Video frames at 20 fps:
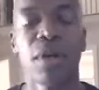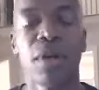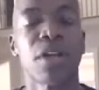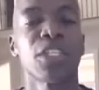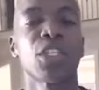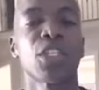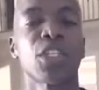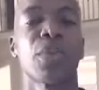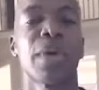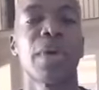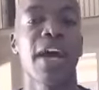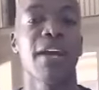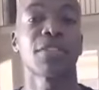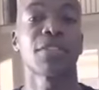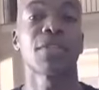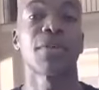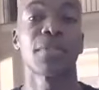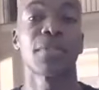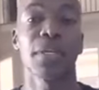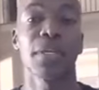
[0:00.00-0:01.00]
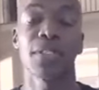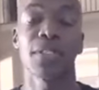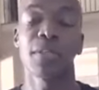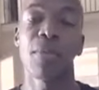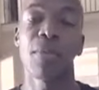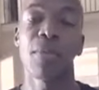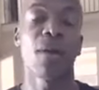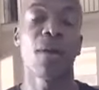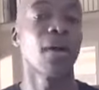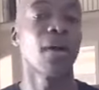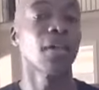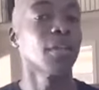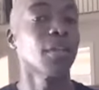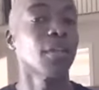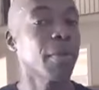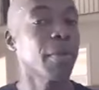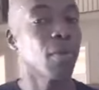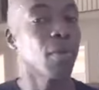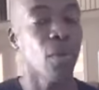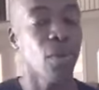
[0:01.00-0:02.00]
So we have certain things tomorrow other
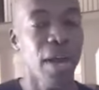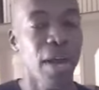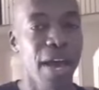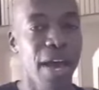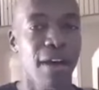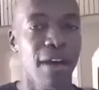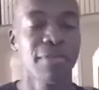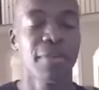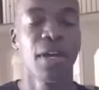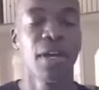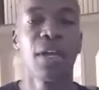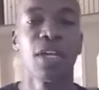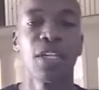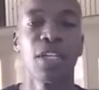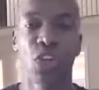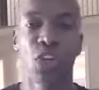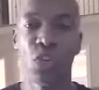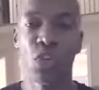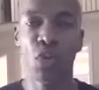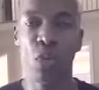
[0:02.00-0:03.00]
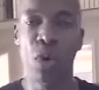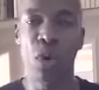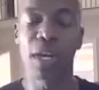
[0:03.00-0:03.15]
people won't have. So you want to